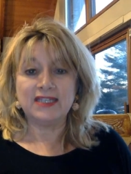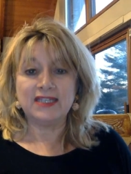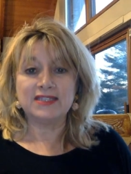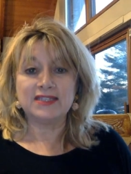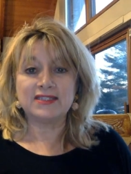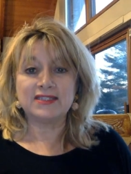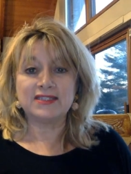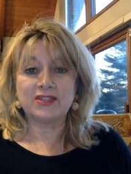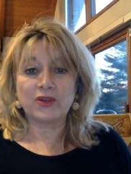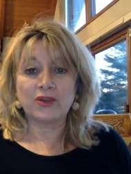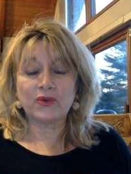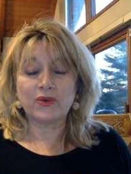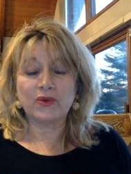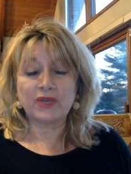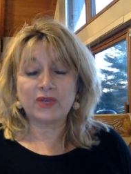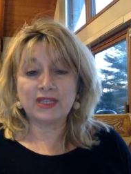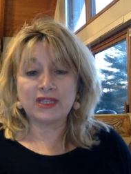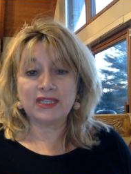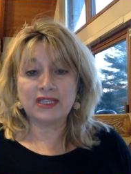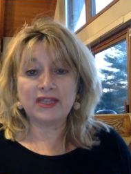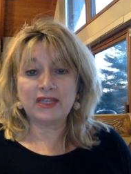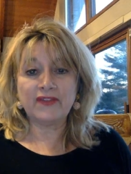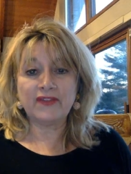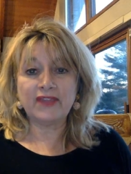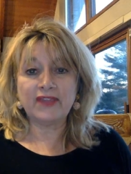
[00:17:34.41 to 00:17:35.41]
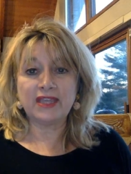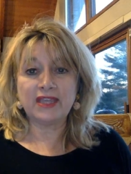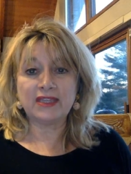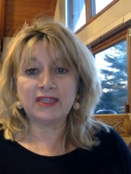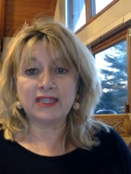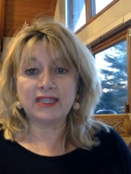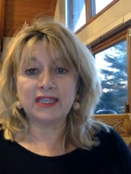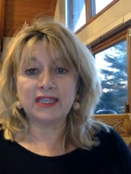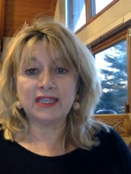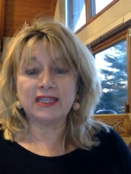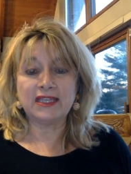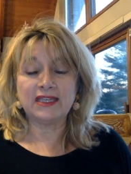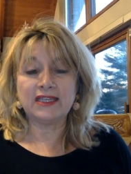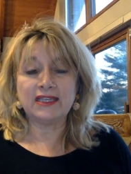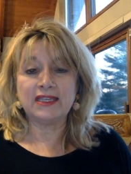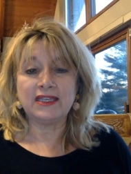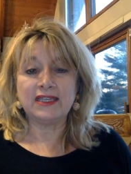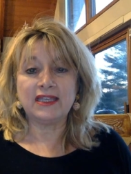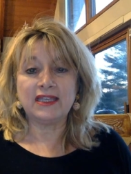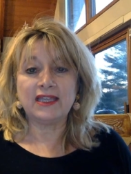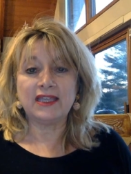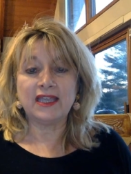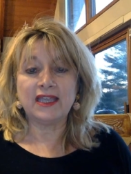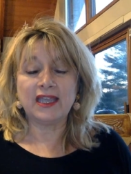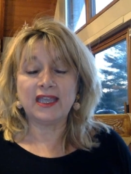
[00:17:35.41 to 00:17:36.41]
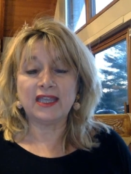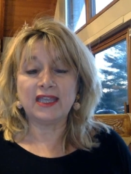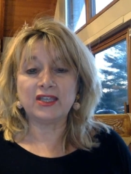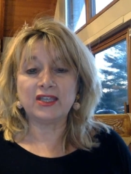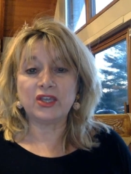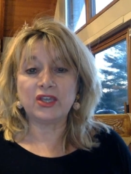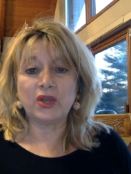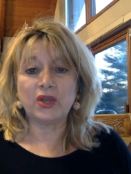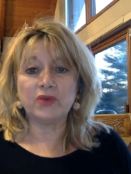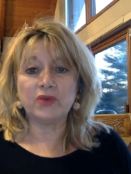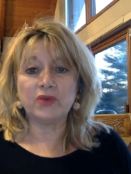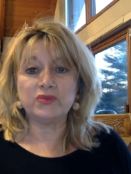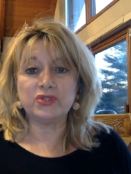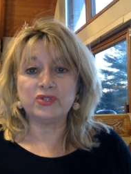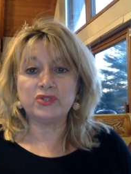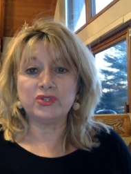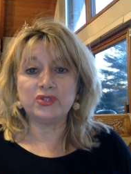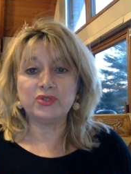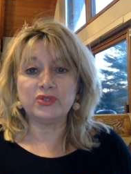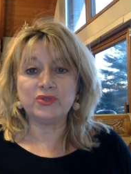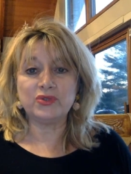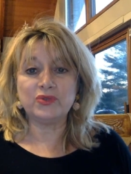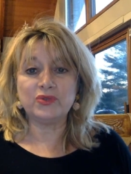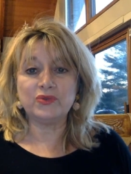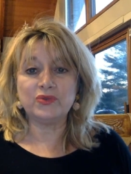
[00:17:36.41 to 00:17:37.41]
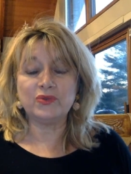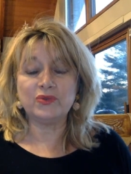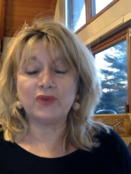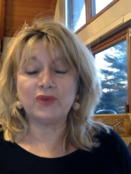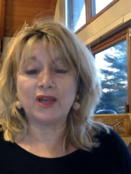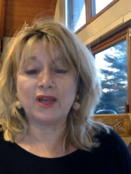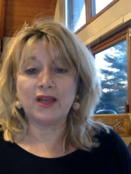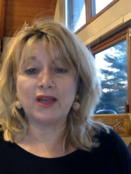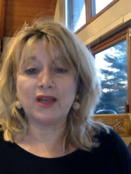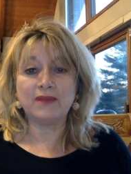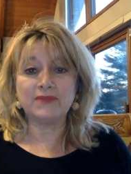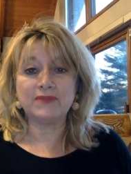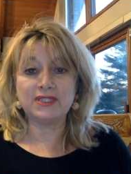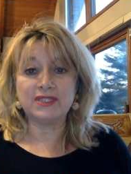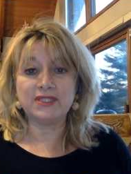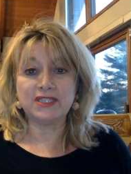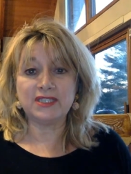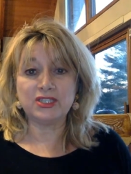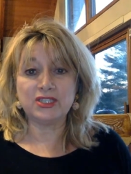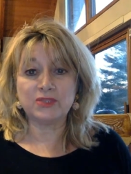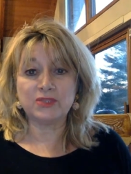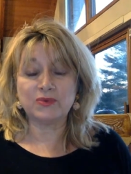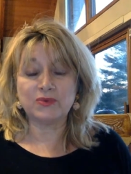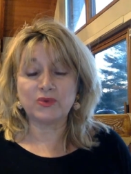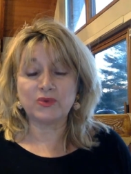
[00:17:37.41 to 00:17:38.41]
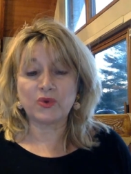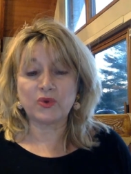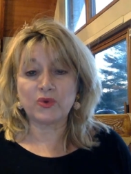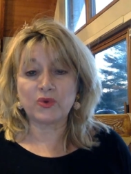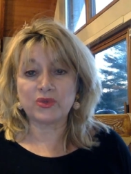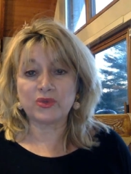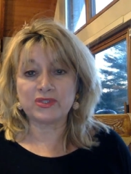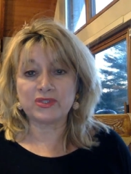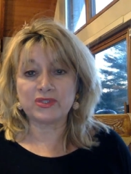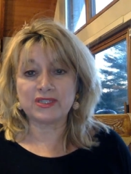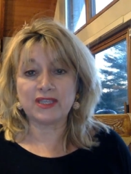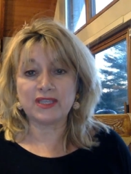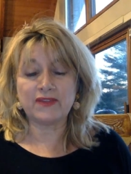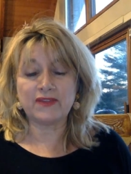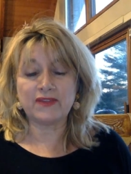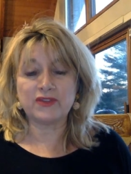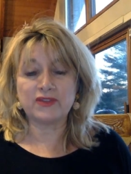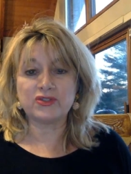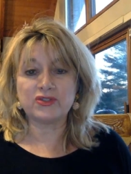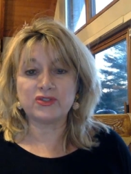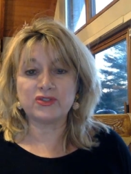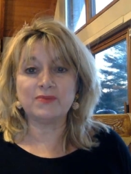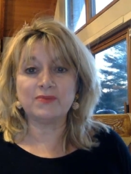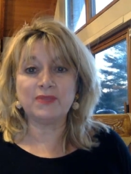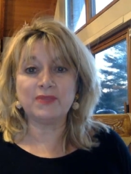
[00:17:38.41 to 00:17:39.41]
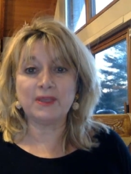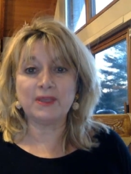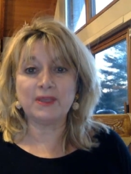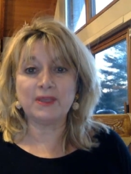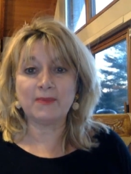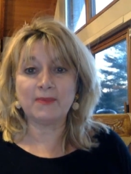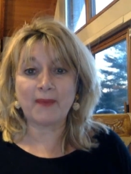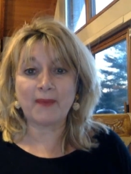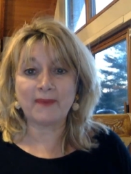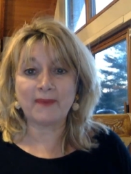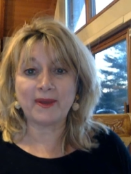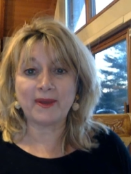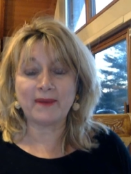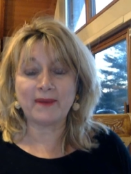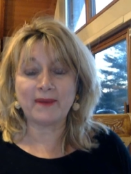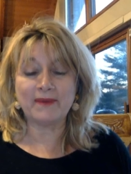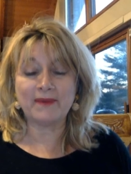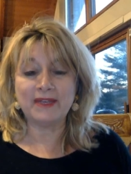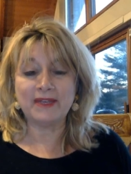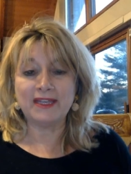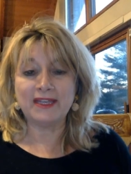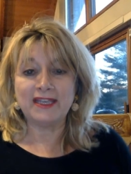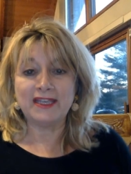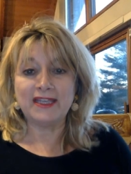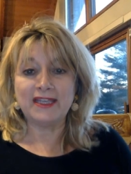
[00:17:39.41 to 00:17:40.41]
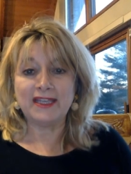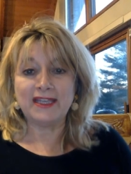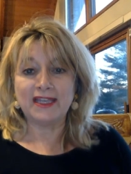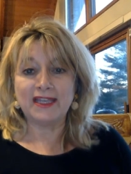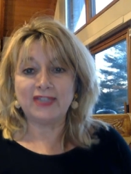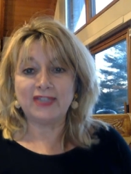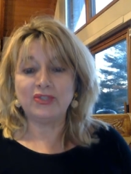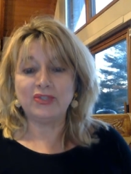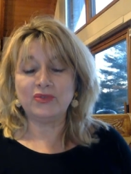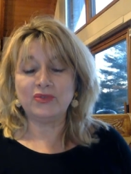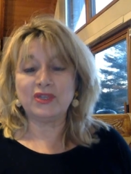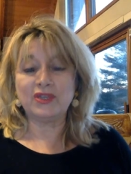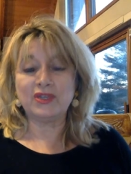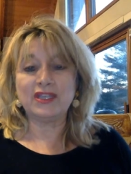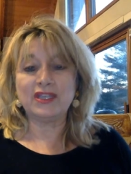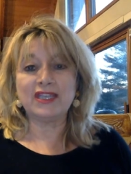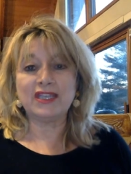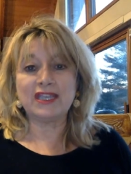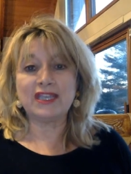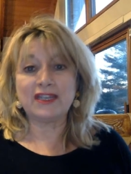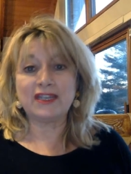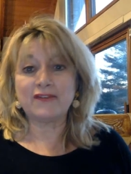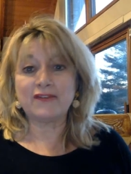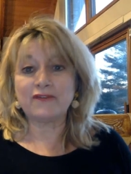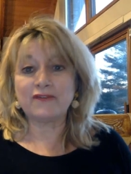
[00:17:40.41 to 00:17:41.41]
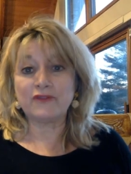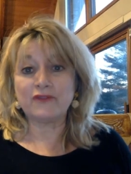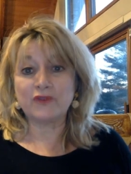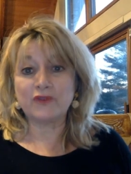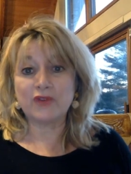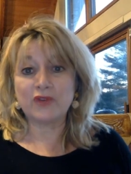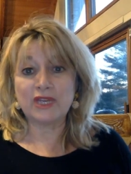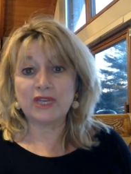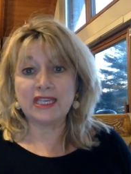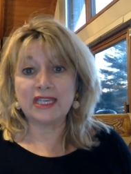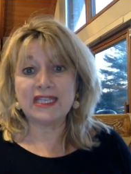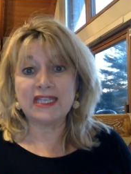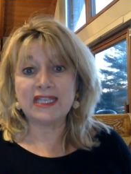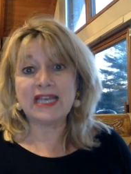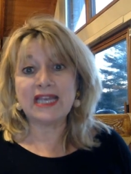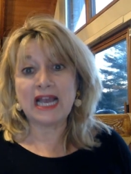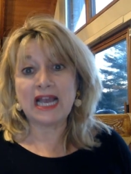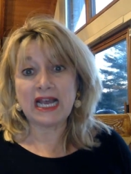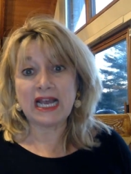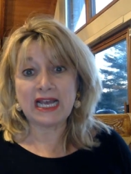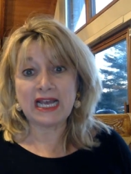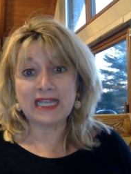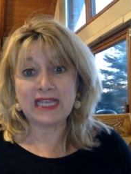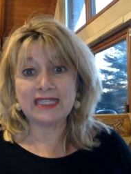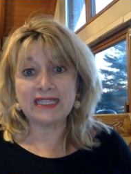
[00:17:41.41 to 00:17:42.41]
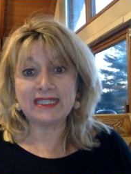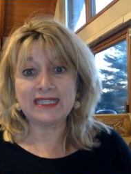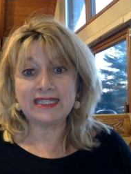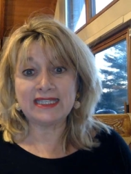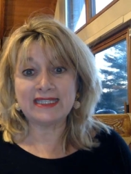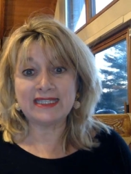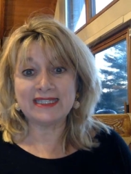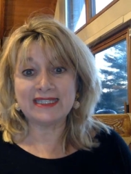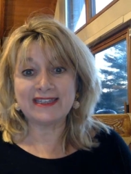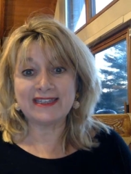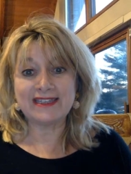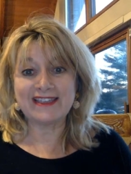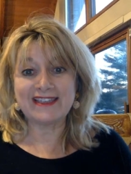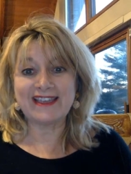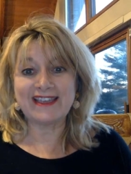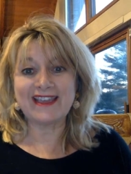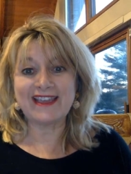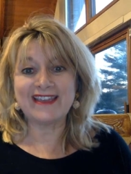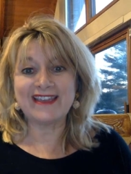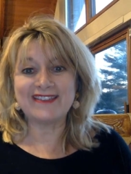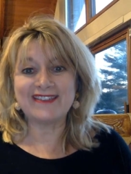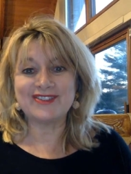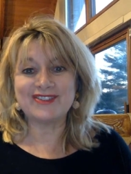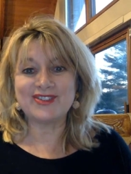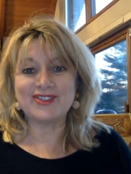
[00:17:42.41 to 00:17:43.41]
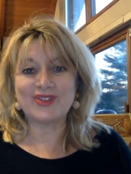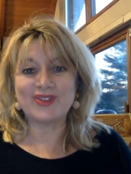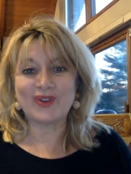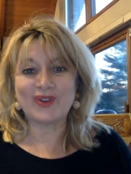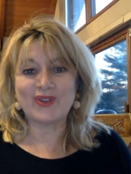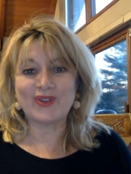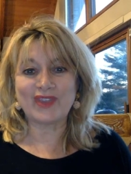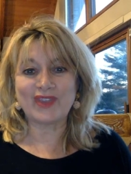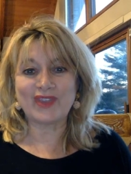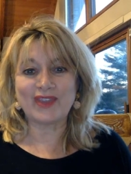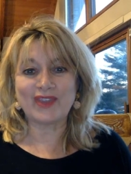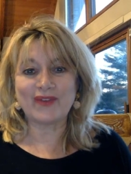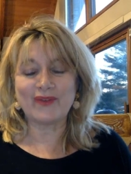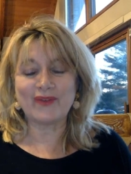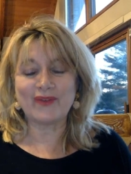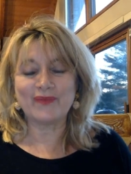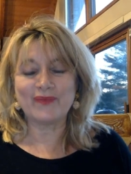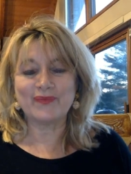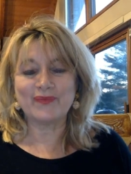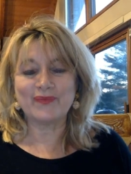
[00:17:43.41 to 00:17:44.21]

So click on that link and go to the Teachable course, and there should be a pop-up and you can get a free guide, okay, and start there.